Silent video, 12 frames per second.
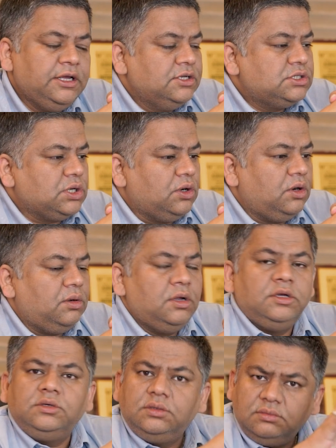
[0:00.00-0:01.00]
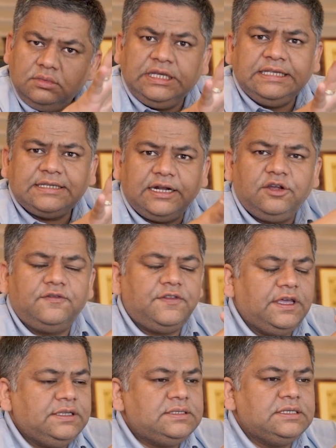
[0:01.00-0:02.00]
So these kind of
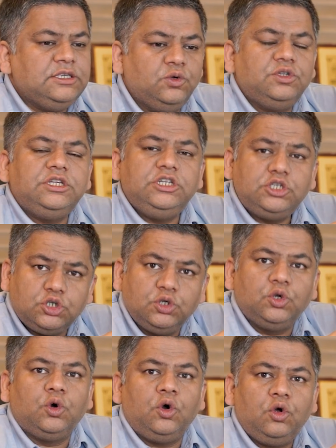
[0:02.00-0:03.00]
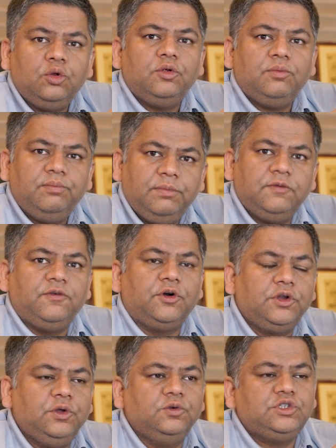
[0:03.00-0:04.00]
things you need to know
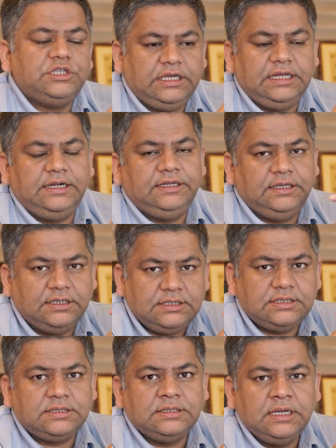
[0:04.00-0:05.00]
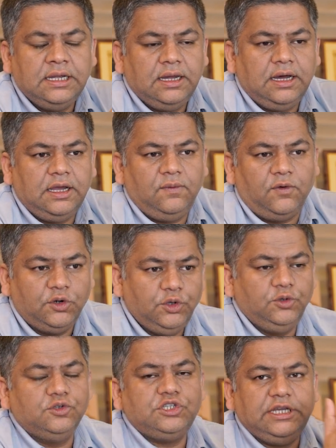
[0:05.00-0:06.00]
before you say that yes, I want to
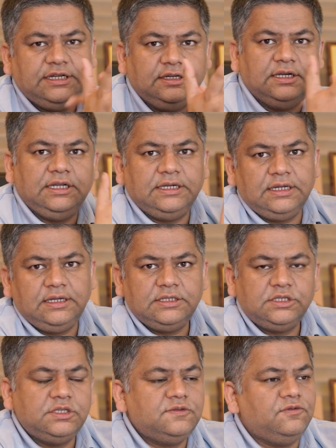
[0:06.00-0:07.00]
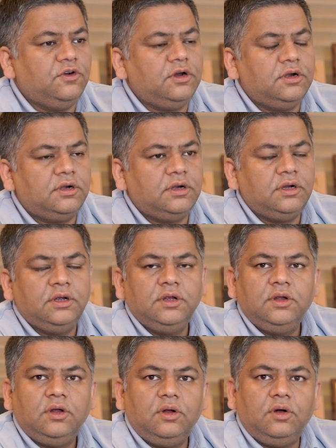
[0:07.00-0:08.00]
use technical analysis for
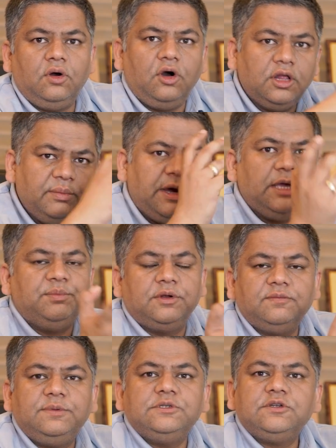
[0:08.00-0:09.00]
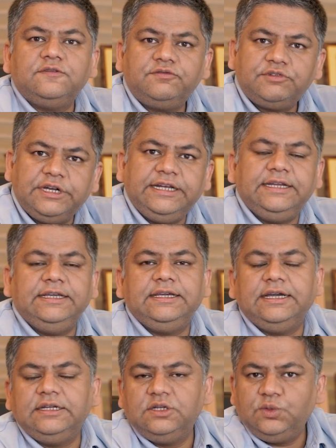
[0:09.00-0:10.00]
all my purpose of
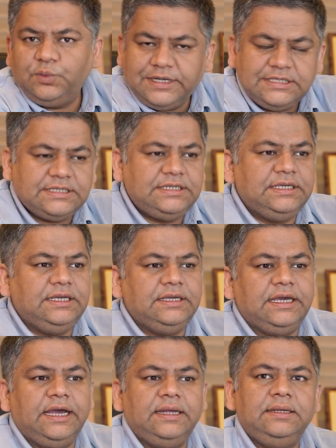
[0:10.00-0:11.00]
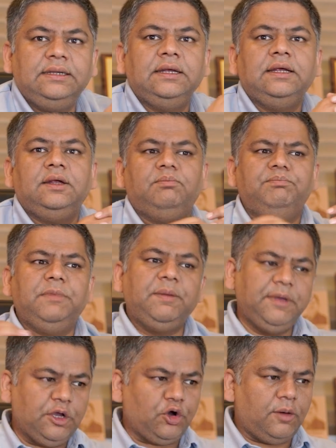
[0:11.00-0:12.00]
trading and investing and
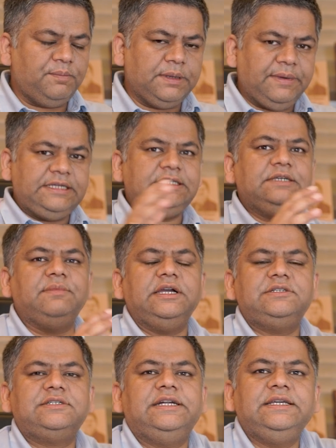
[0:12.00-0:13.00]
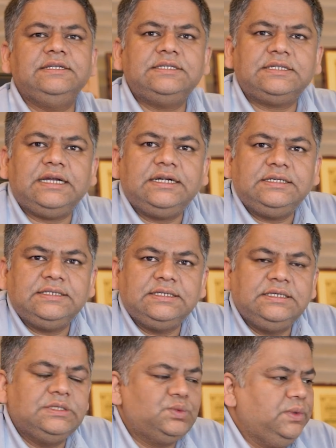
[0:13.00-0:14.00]
maybe complementing my trading
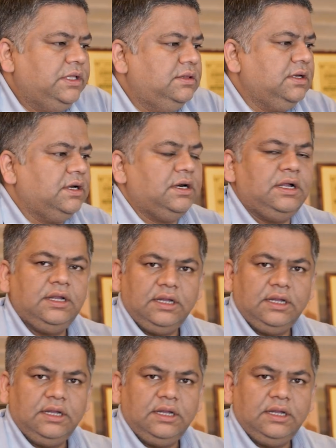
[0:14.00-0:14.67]
strategies with the